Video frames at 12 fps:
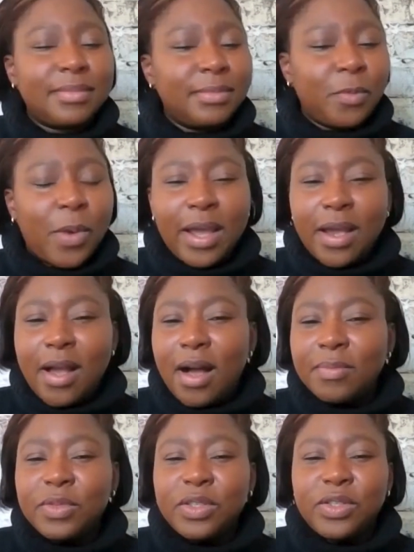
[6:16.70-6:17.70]
when it
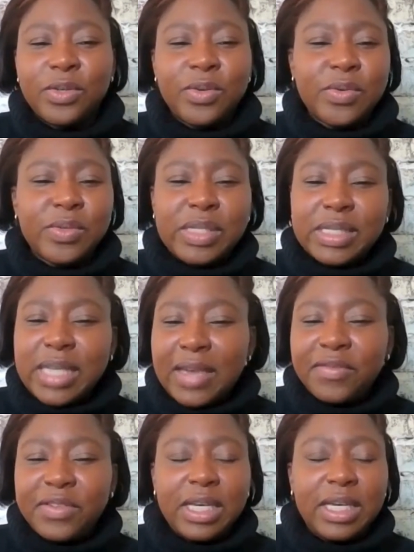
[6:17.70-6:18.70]
comes to
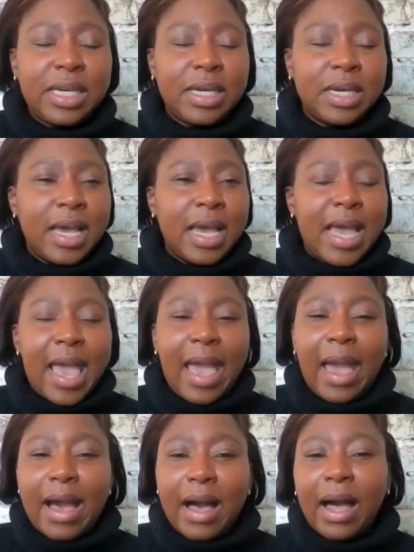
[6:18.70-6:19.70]
safety
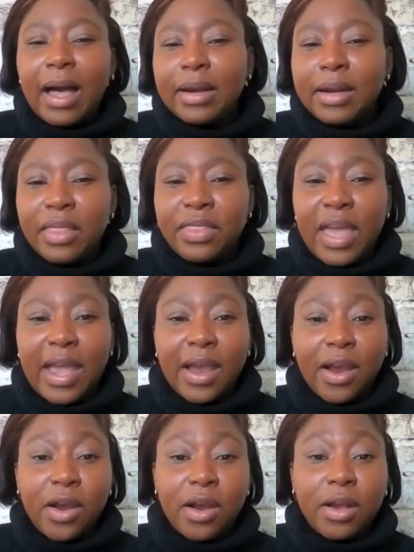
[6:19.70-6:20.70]
and
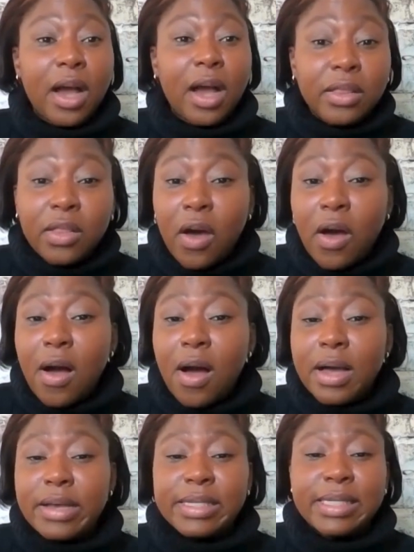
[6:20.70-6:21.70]
their gun
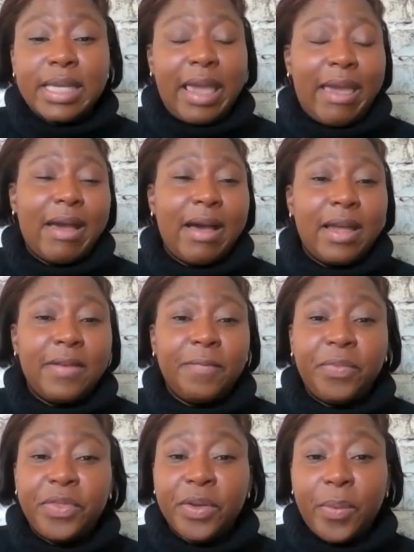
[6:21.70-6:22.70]
laws
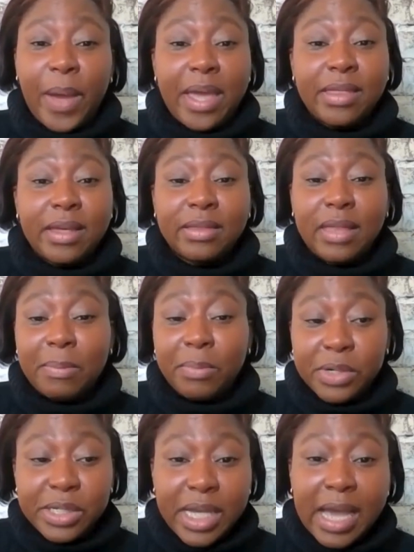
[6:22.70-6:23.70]
and the way that they
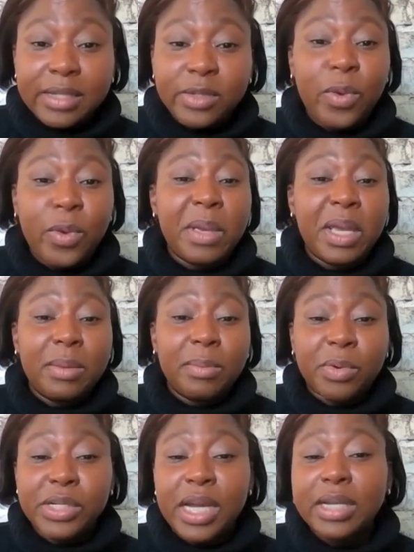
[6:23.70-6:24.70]
protect women
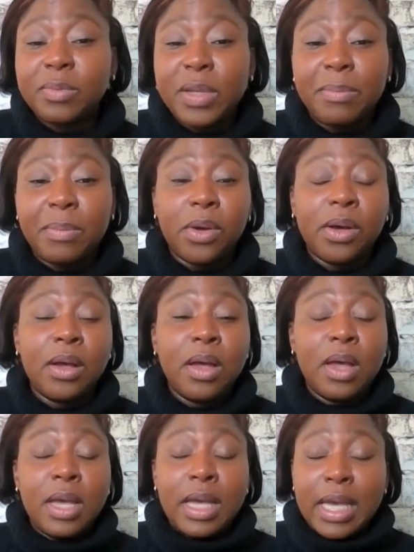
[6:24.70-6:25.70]
and protect people
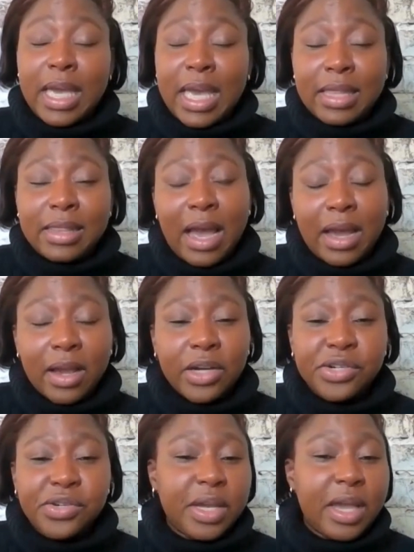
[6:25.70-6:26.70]
in that
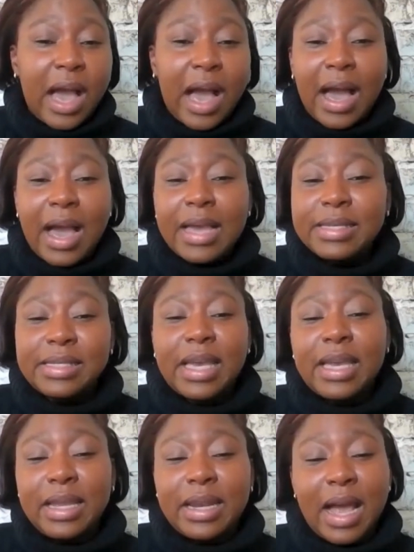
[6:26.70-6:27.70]
country, I
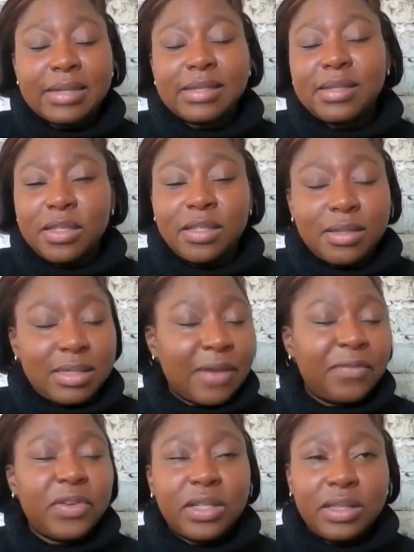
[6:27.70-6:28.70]
say it has to
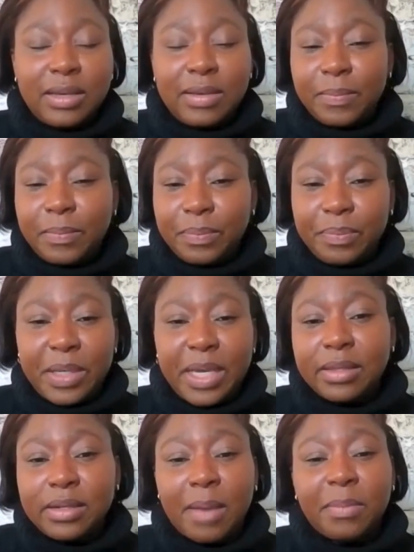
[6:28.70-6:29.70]
definitely be
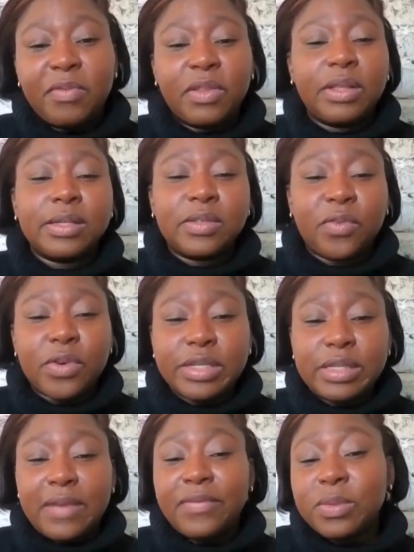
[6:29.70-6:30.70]
at the top of the list for
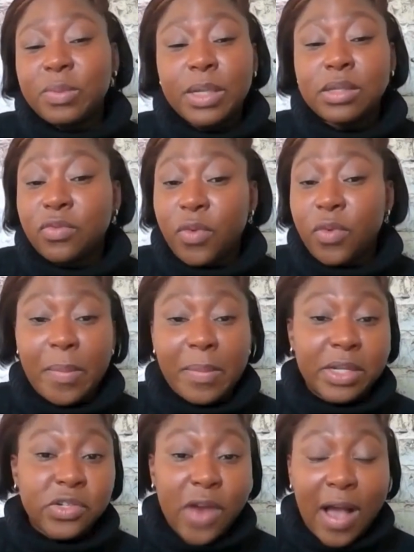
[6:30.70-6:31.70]
safest places for
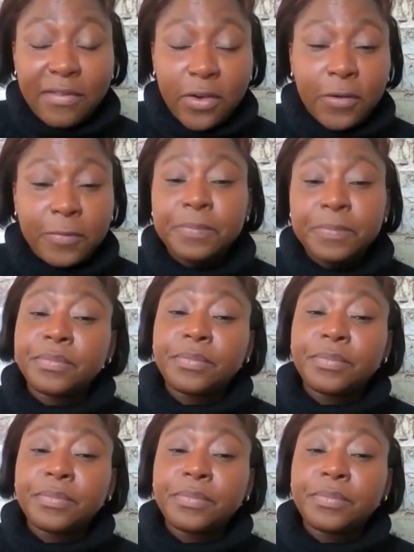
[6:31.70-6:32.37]
women to travel,